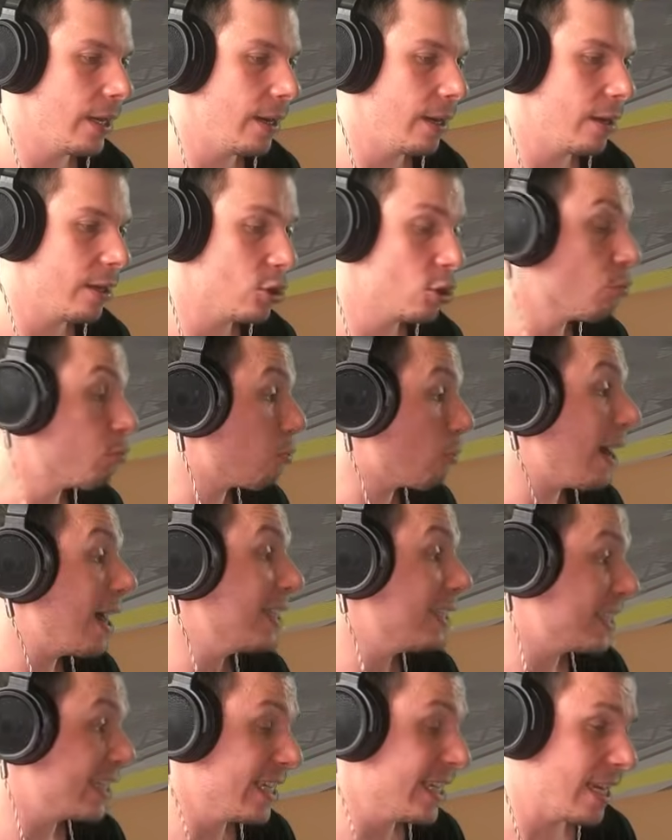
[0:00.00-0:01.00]
surprise
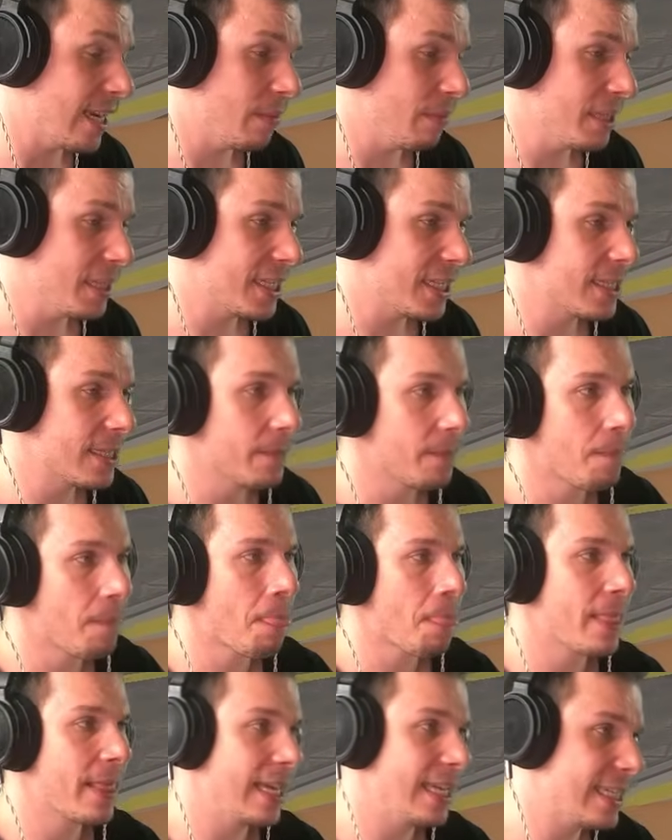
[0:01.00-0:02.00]
the enemies.
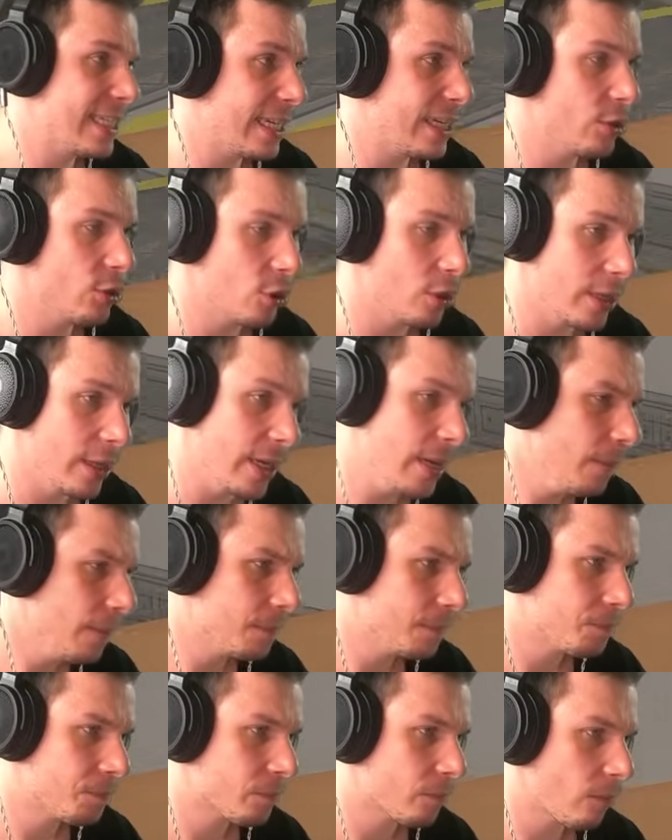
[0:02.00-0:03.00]
Essentially,
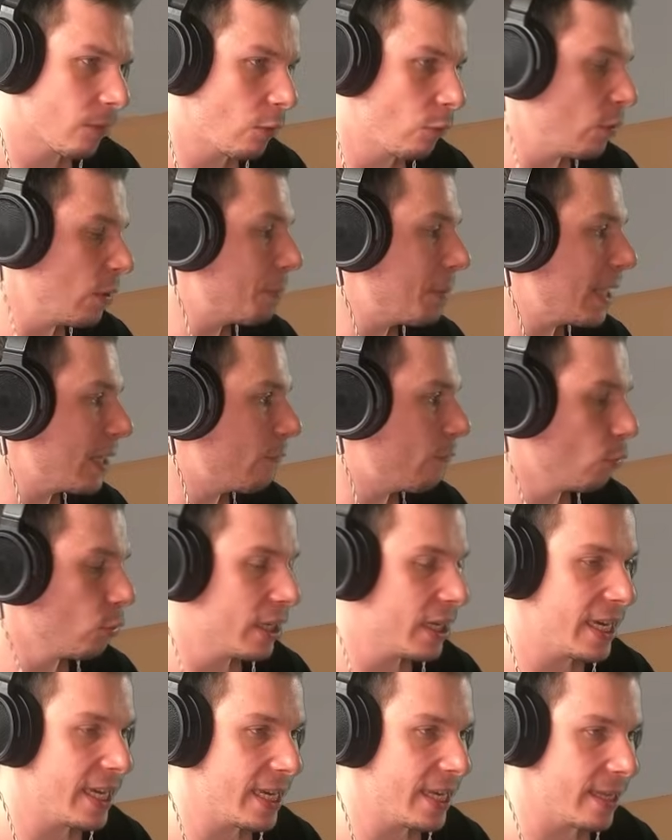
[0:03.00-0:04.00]
we play fully
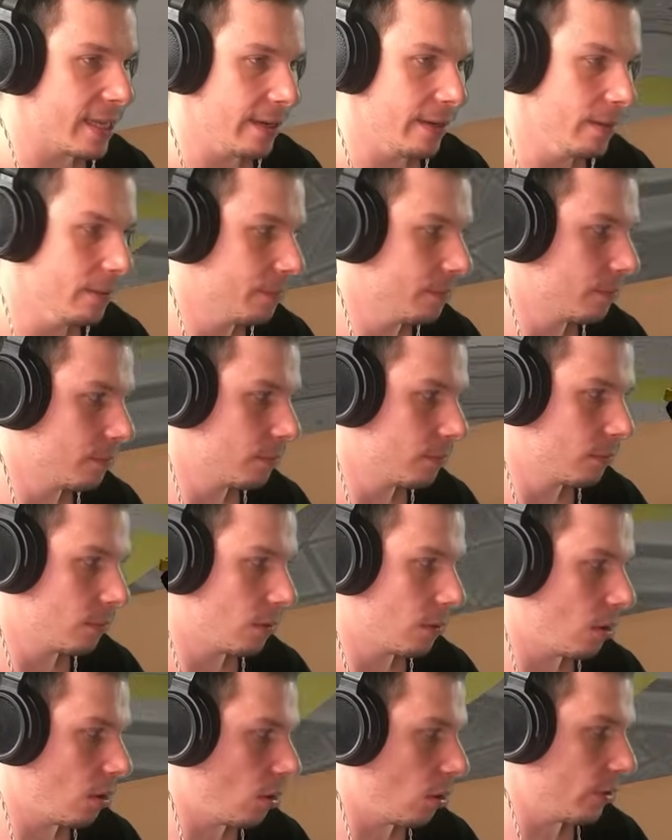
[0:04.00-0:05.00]
hidden
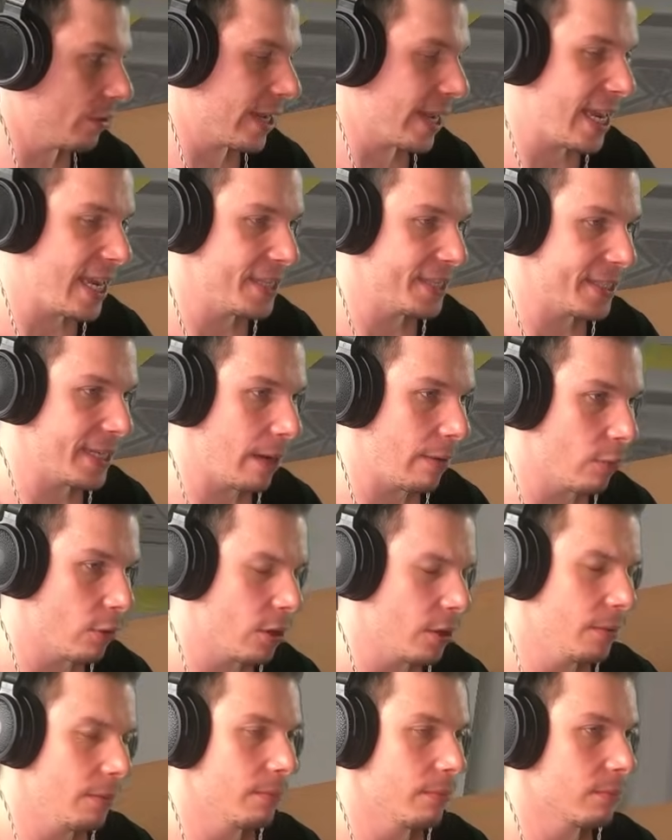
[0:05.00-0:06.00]
on A tower,